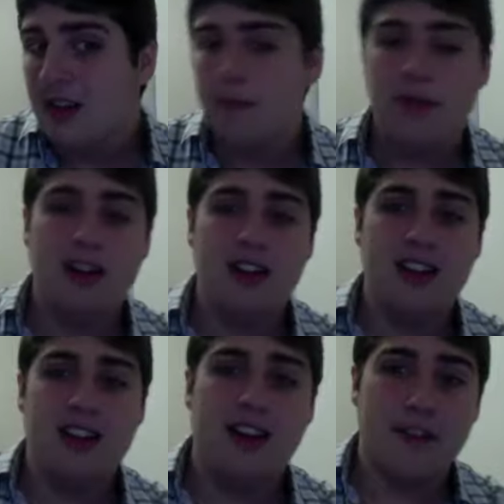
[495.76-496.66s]

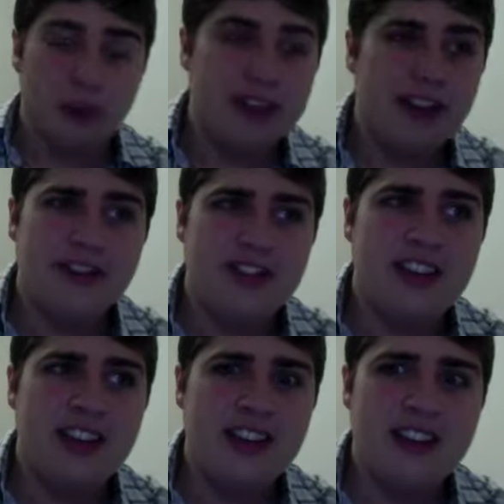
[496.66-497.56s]
Haven't seen those
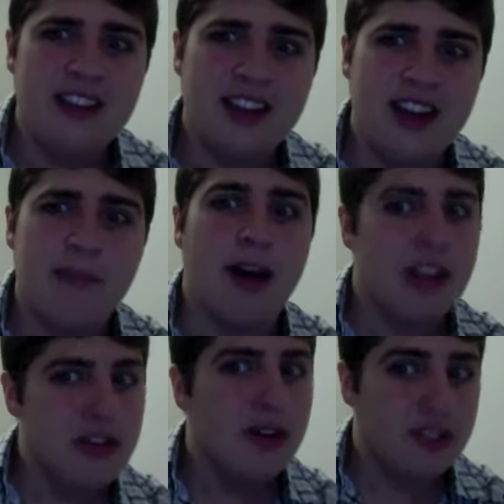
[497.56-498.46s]
four,
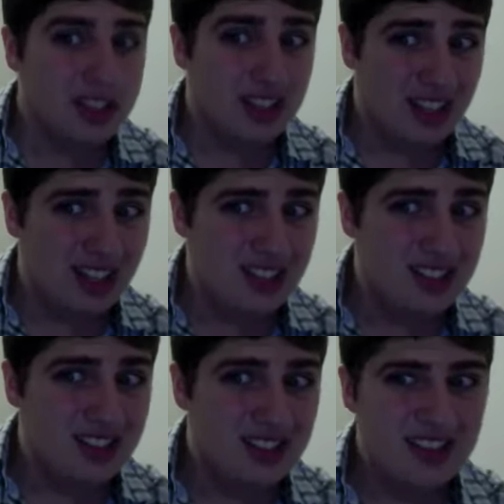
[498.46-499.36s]
but of the ones
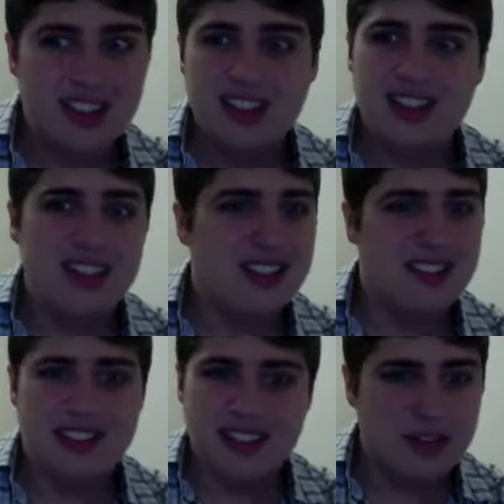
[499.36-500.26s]
I've seen,
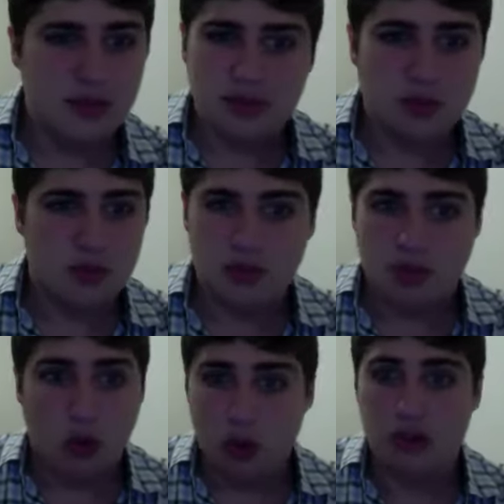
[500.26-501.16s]
and mind you, I've seen a
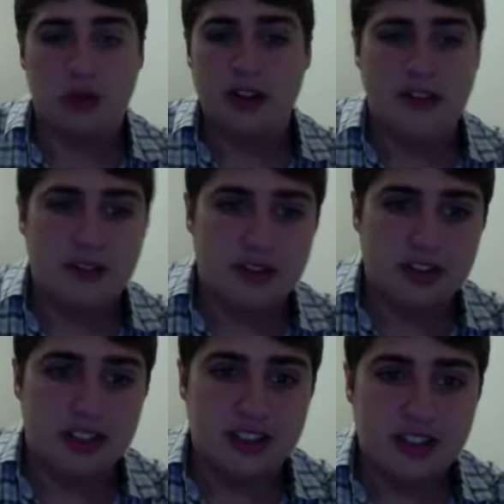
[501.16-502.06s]
lot,
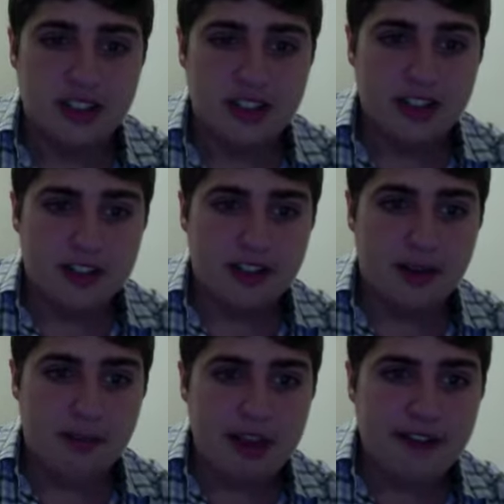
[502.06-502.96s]
this was
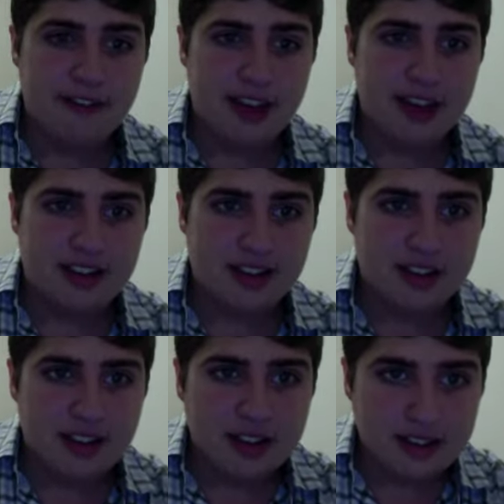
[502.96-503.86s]
the worst one I've
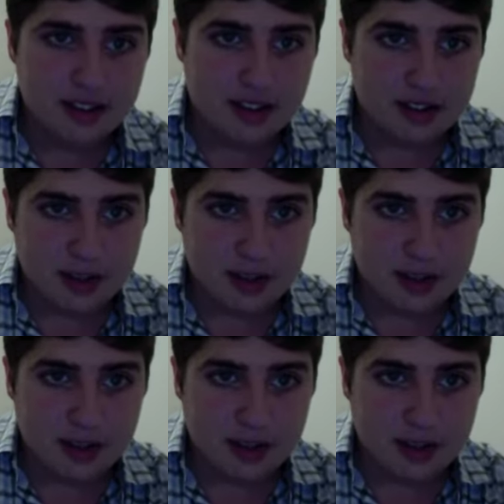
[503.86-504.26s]
ever seen.